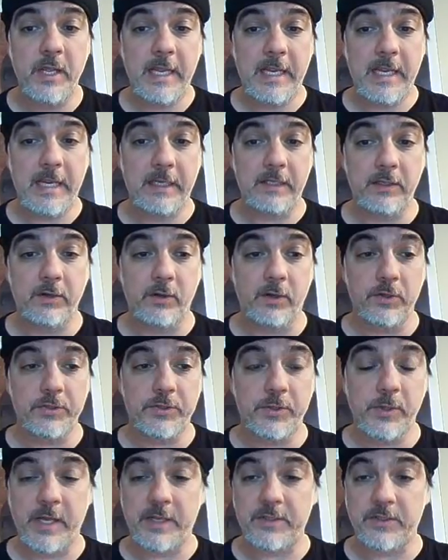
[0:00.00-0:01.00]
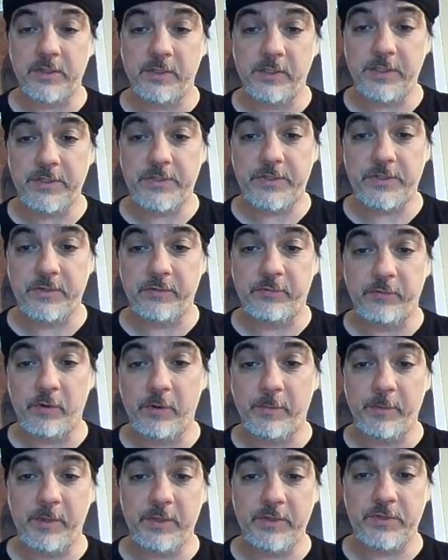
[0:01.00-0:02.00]
and it also has a list of
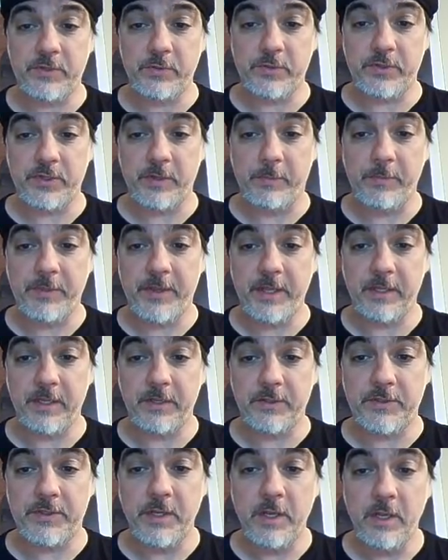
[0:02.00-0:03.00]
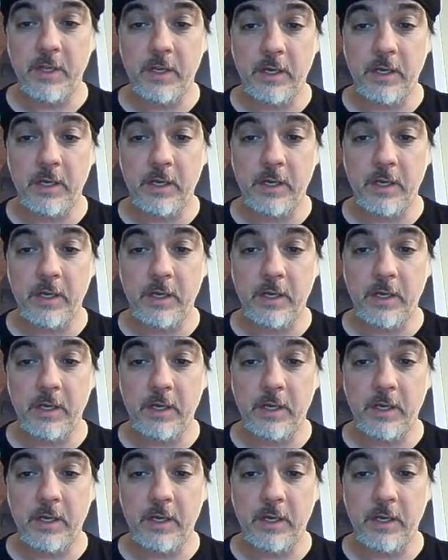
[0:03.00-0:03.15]
formulas of some things.